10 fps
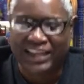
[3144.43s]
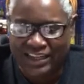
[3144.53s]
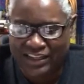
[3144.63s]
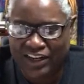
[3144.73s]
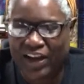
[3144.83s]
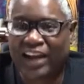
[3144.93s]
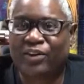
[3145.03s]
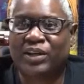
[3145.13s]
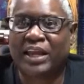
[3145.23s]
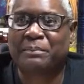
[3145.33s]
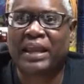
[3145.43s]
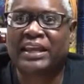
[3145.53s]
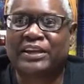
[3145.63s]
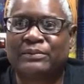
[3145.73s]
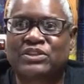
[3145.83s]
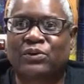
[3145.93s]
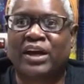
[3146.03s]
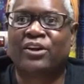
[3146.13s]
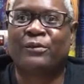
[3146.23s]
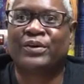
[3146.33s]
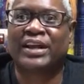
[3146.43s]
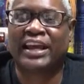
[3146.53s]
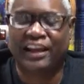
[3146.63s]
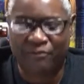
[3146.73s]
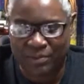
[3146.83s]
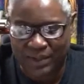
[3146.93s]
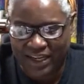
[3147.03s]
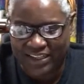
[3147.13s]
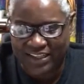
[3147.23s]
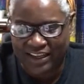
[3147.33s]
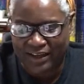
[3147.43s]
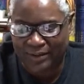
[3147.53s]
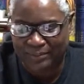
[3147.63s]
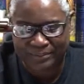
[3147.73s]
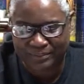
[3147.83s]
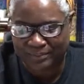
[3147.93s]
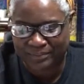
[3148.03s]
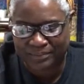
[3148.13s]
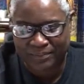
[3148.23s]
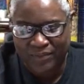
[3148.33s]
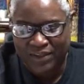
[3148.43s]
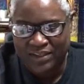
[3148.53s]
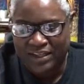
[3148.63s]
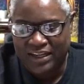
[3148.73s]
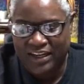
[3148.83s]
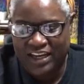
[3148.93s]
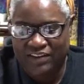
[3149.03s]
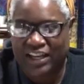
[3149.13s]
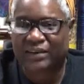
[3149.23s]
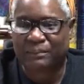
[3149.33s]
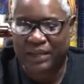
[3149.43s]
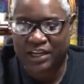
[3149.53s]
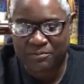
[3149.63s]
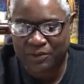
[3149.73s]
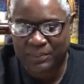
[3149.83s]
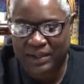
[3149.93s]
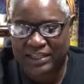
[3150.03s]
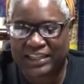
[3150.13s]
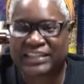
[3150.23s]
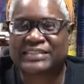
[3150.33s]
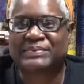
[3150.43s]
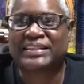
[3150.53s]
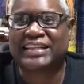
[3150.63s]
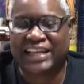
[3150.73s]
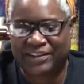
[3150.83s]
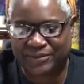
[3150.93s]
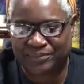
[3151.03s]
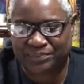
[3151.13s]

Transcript: you know, I don't like making them, so I don't want to have them like that. I even got to make them for my husband now.